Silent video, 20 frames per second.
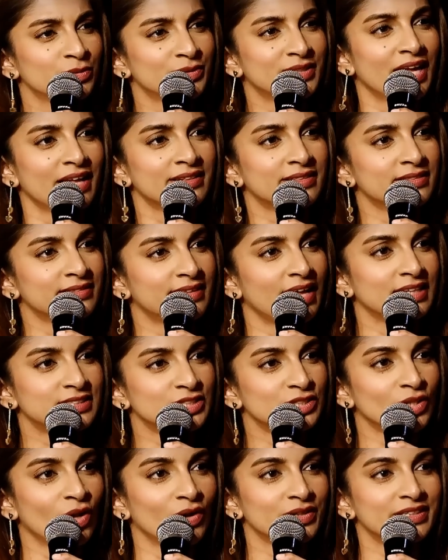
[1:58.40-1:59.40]
do that.
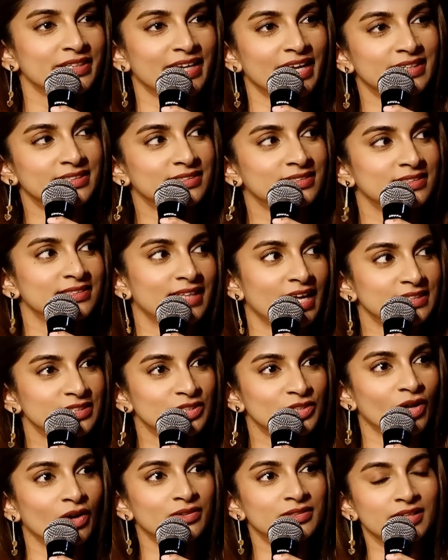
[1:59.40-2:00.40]
That's not right.
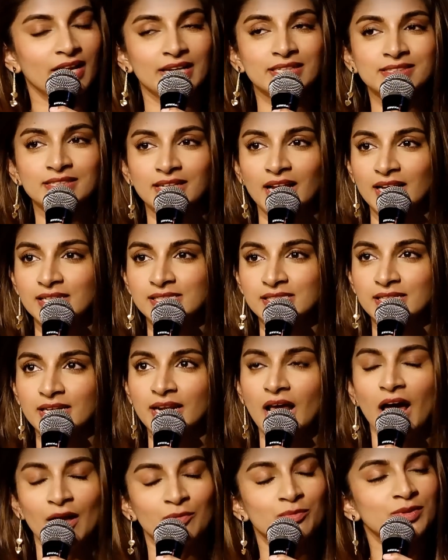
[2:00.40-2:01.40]
That's not right. And I
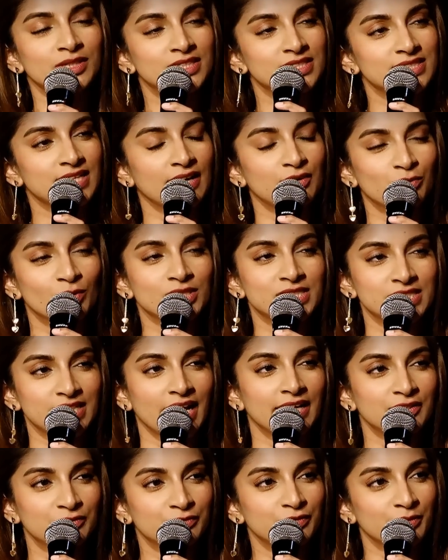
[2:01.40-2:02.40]
said, I will decide what's
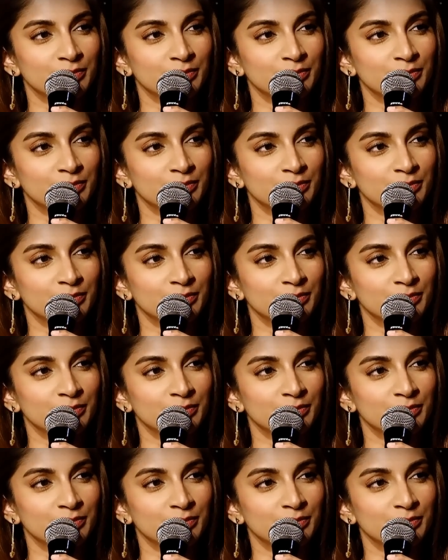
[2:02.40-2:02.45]
right for